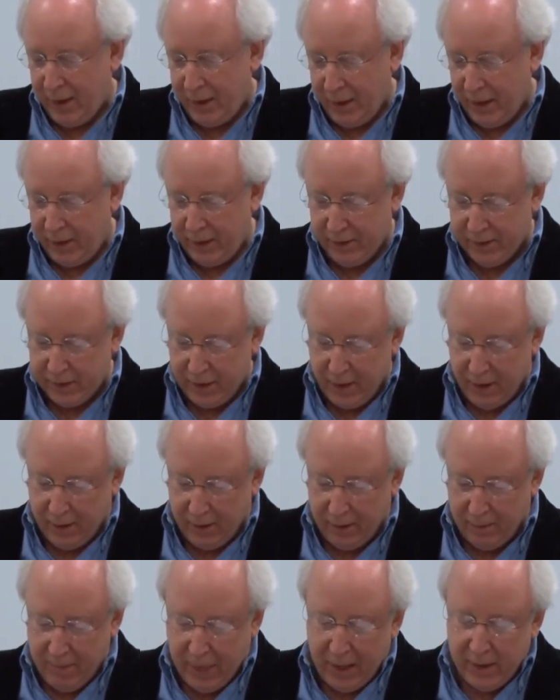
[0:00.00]
It is
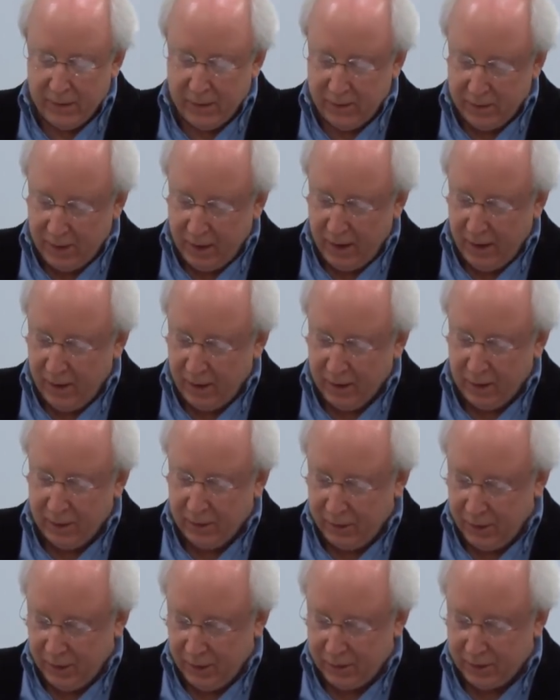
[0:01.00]
in seeing
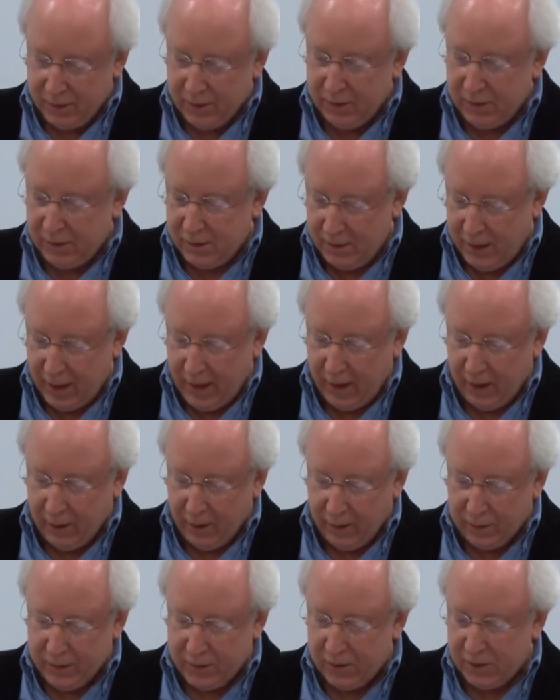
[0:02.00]
this
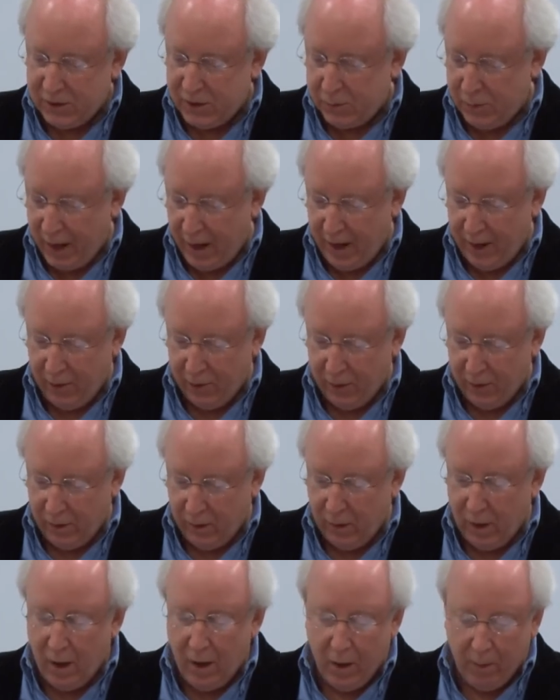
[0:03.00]
snail's
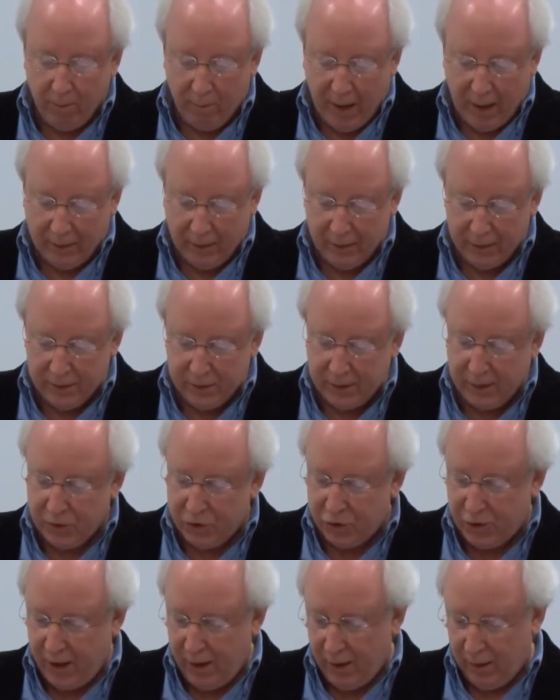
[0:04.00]
spiral mollusk
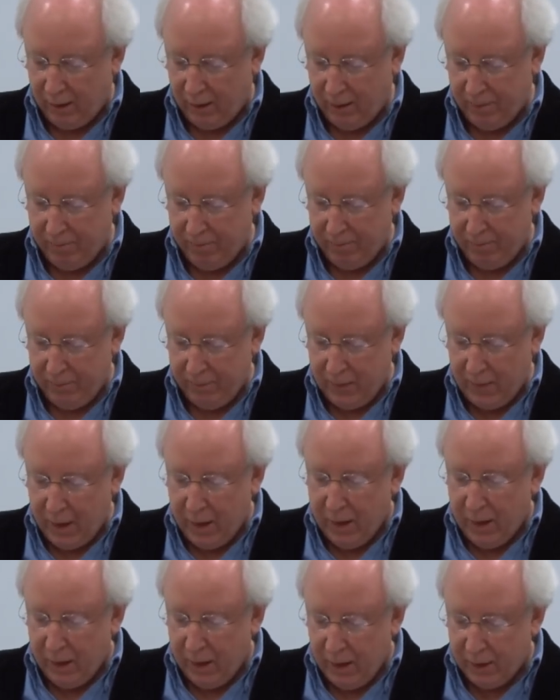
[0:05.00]
shell,
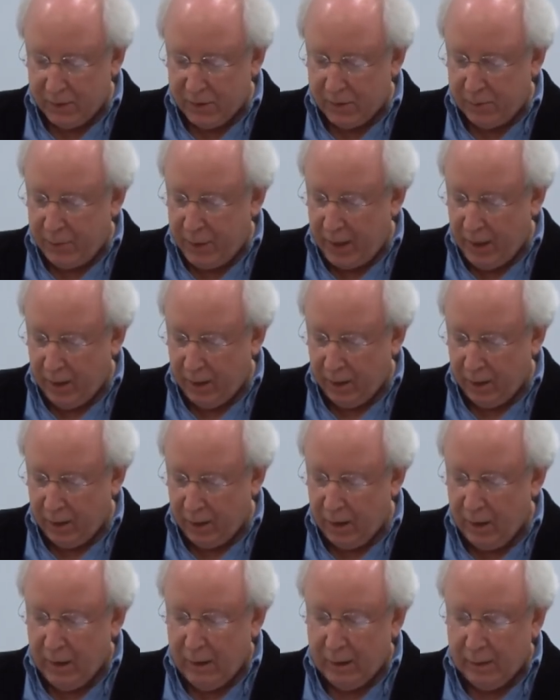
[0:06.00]
its
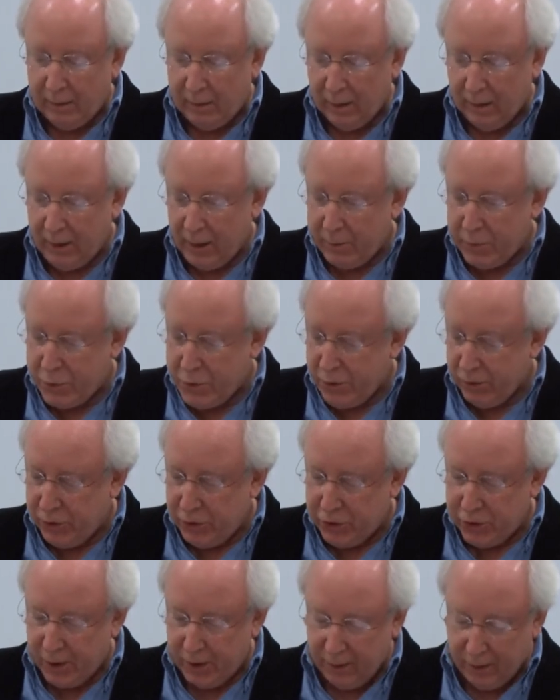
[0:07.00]
pink
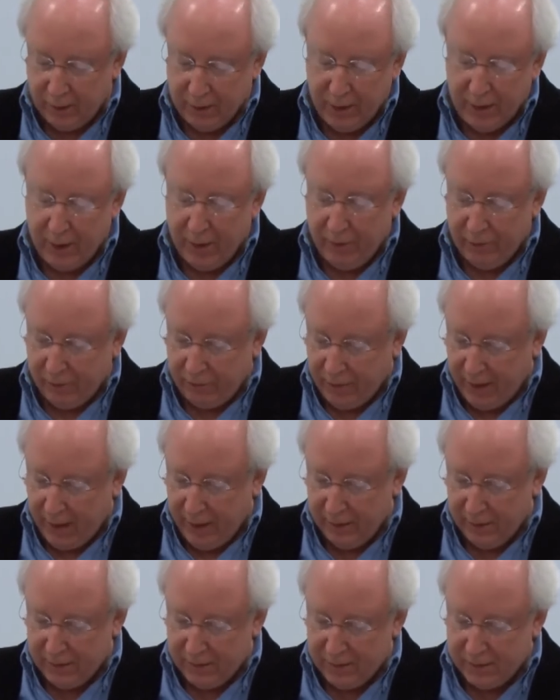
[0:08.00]
Lilliputian
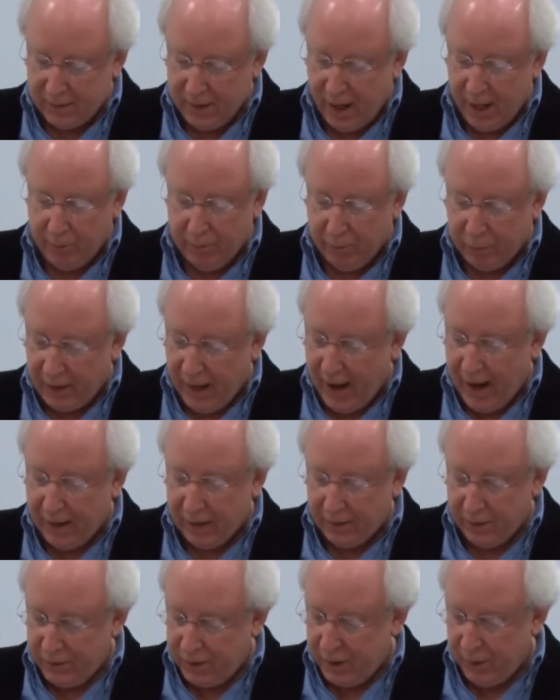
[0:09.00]
face and
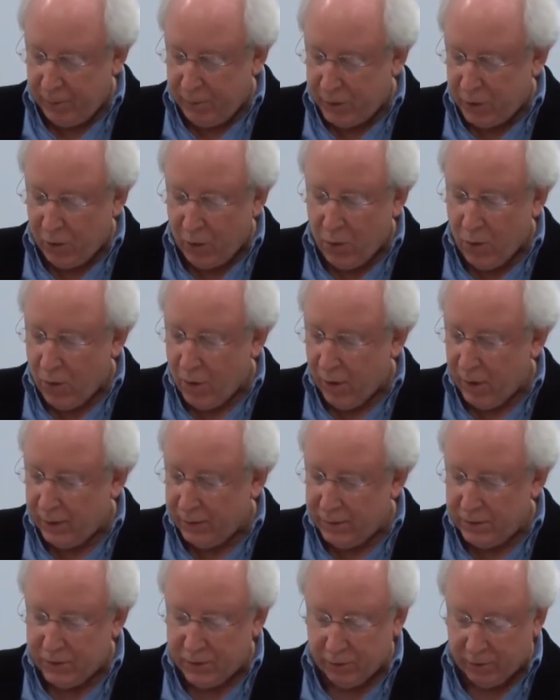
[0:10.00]
black-tipped
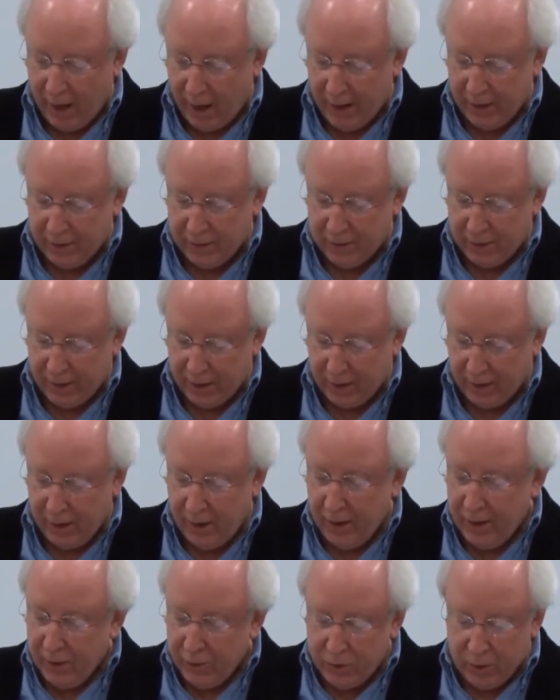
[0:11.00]
horns rising
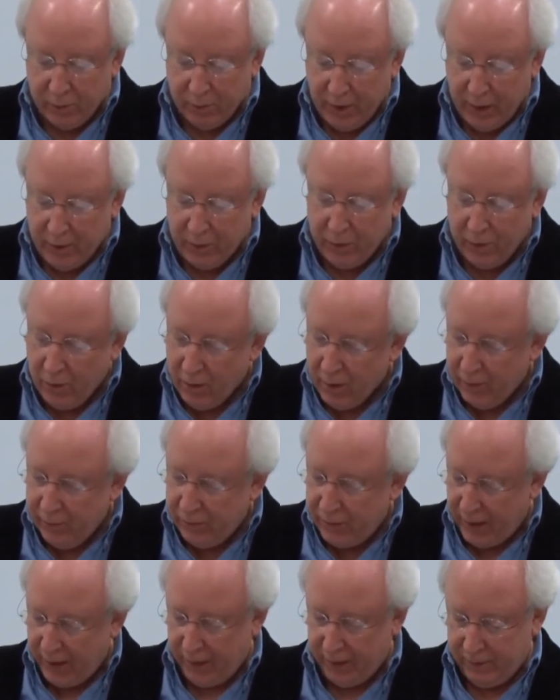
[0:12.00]
to meet your
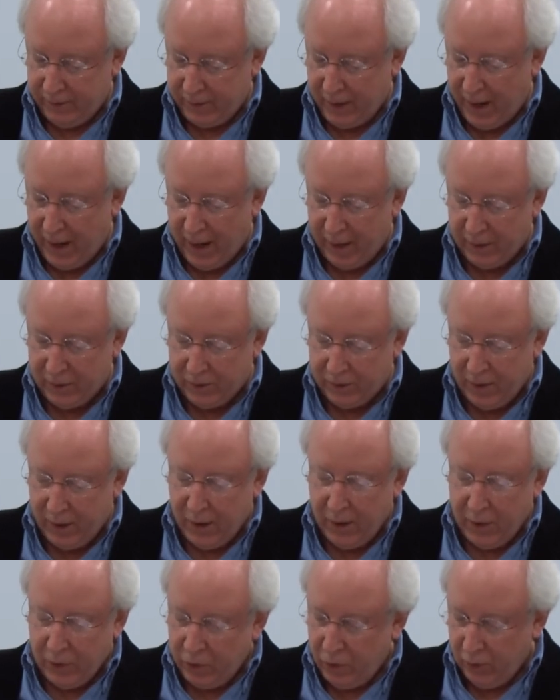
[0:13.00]
face as
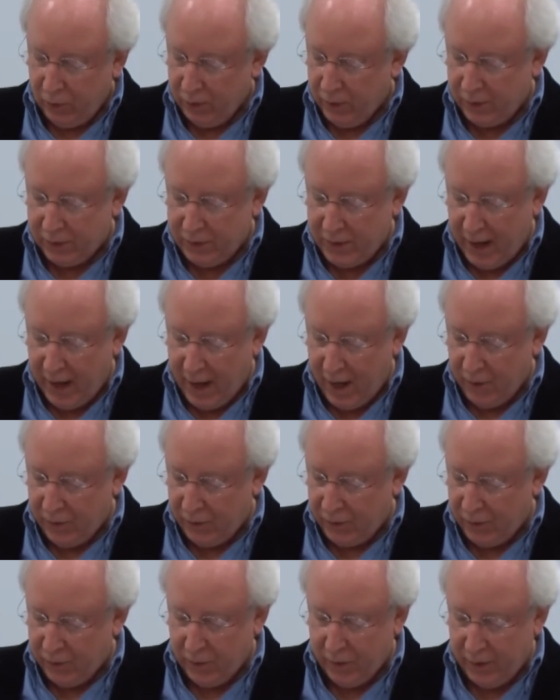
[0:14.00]
you look down
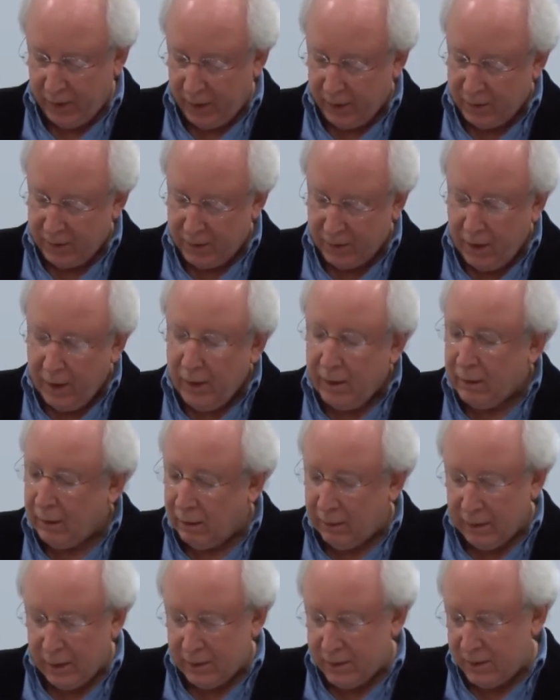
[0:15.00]
toward its
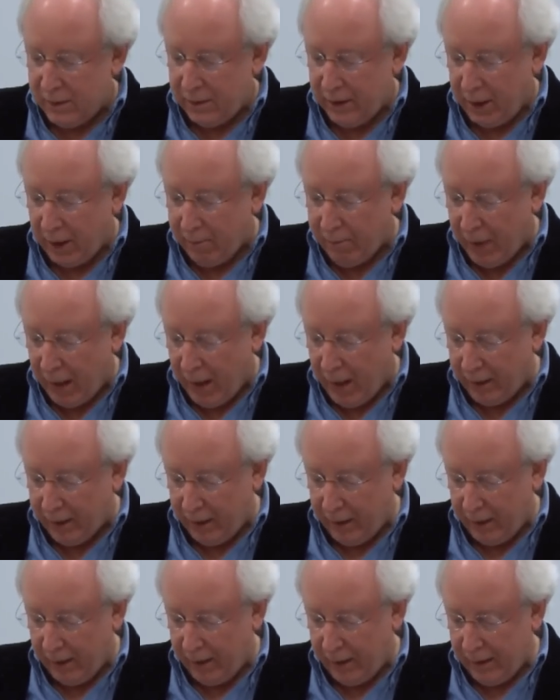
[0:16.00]
glistening
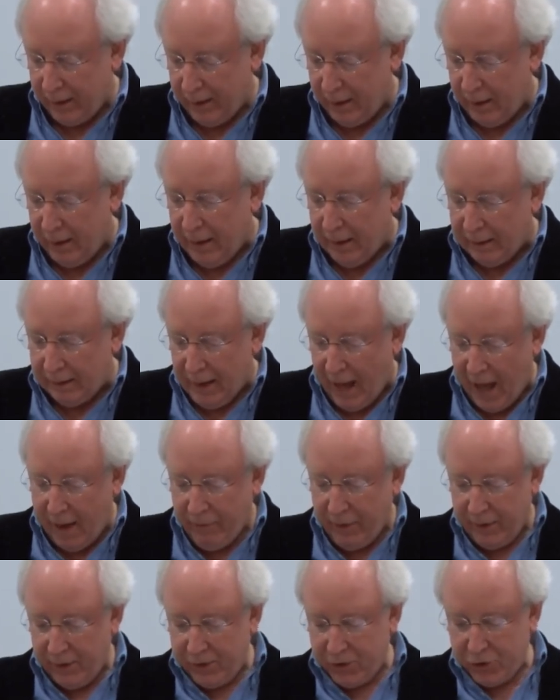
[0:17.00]
body,
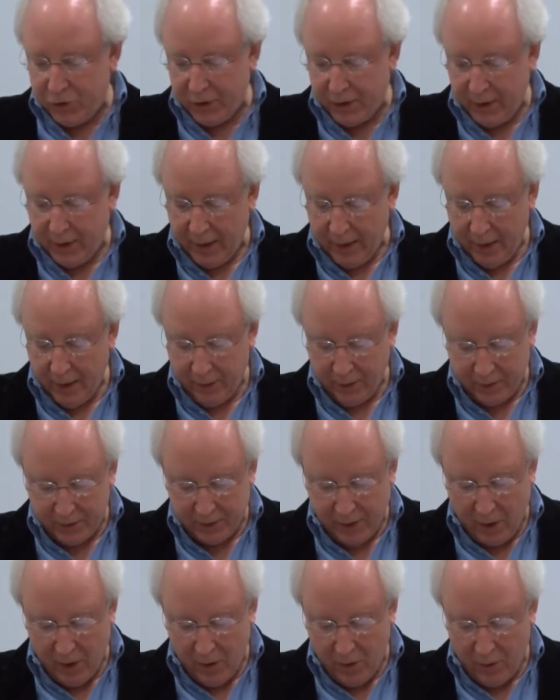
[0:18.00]
lavished in
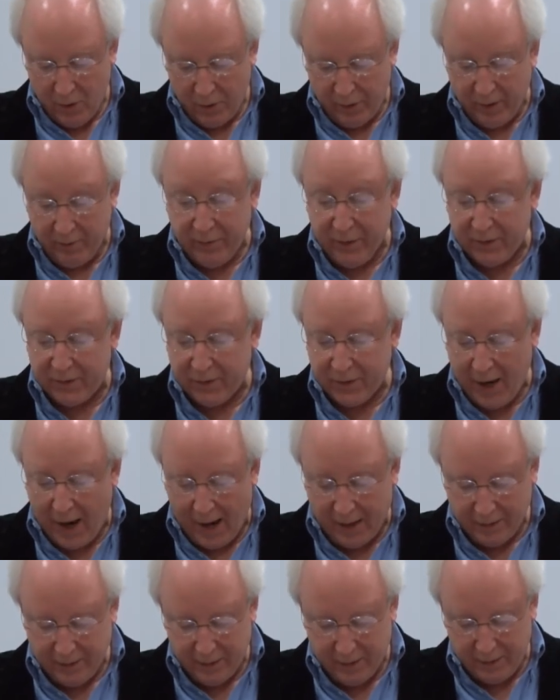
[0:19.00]
its own
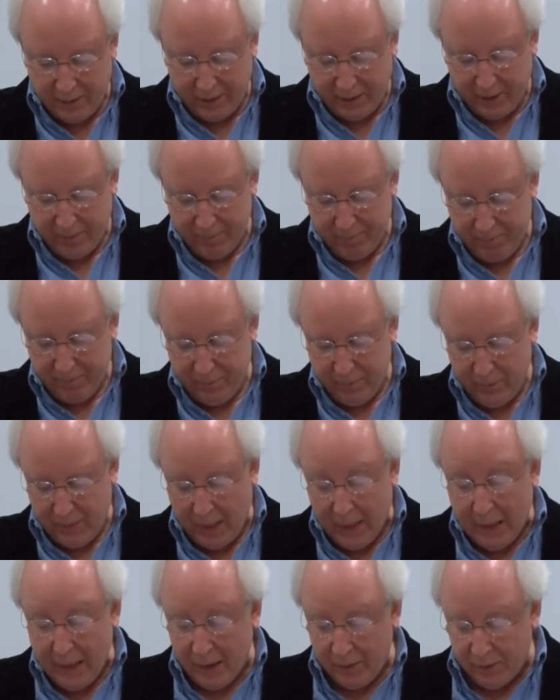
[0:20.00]
viscosity,
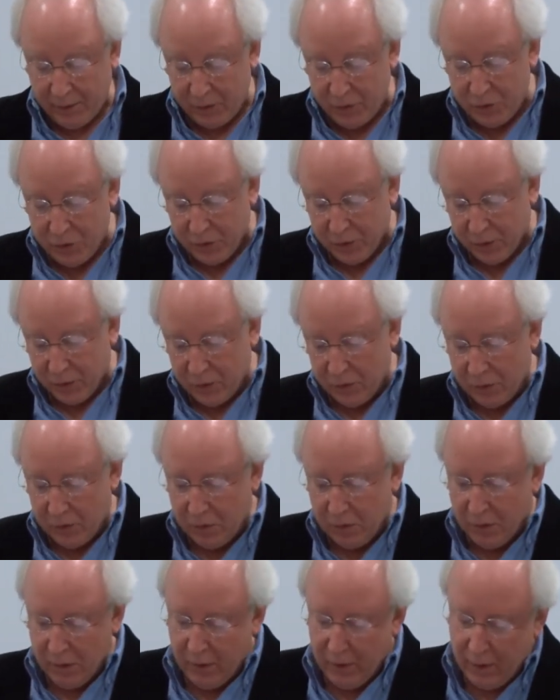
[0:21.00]
in the
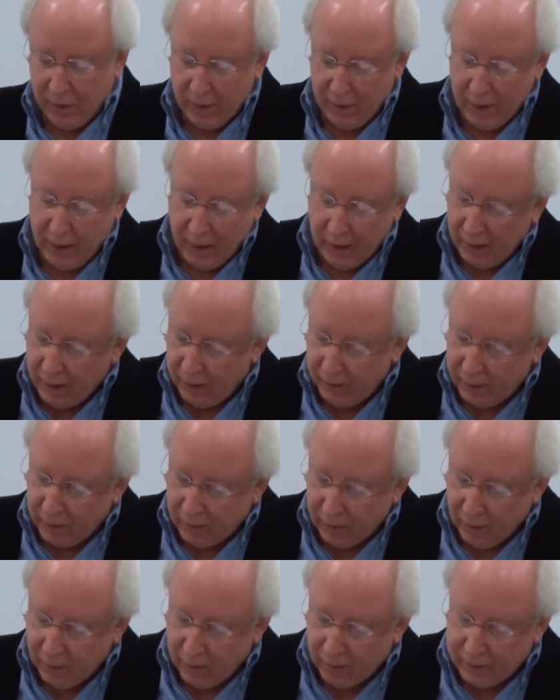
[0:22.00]
dew, in the
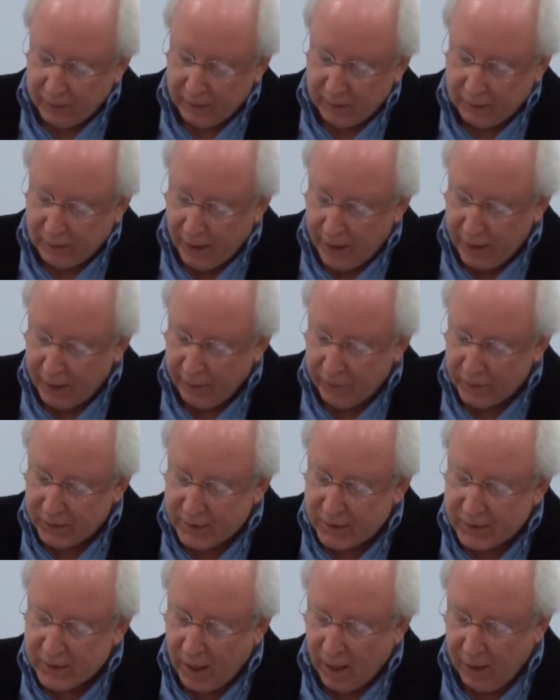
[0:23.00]
golden light of the
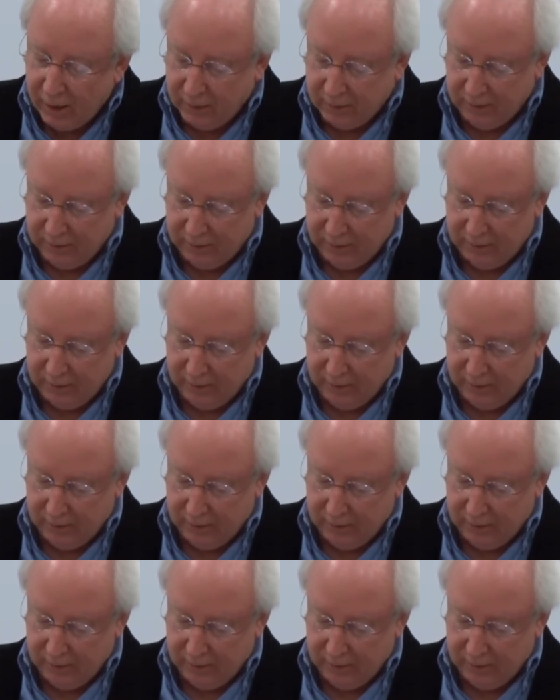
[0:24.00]
sun.